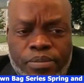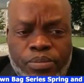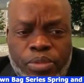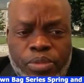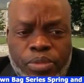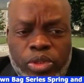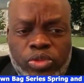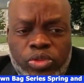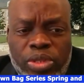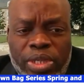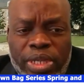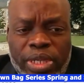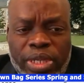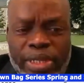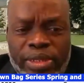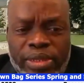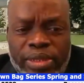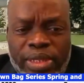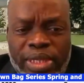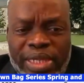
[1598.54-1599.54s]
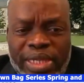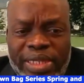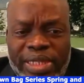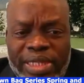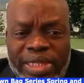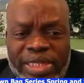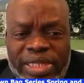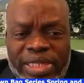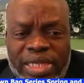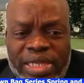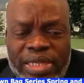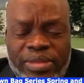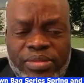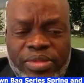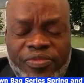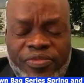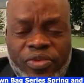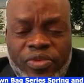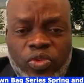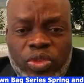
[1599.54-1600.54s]
bottleneck editing
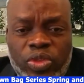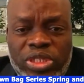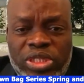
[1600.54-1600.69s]
before we